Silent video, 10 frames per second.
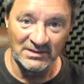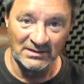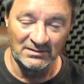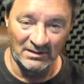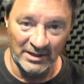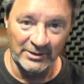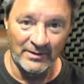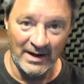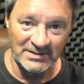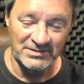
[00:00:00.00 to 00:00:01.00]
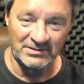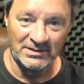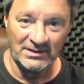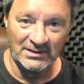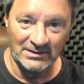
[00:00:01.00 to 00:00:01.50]
And the longer answer
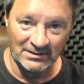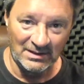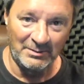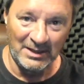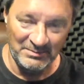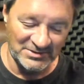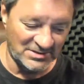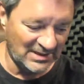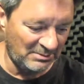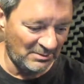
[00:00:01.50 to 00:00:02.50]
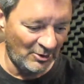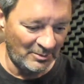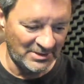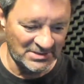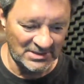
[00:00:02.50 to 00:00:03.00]
coming up in just a couple of
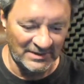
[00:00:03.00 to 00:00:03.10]
moments.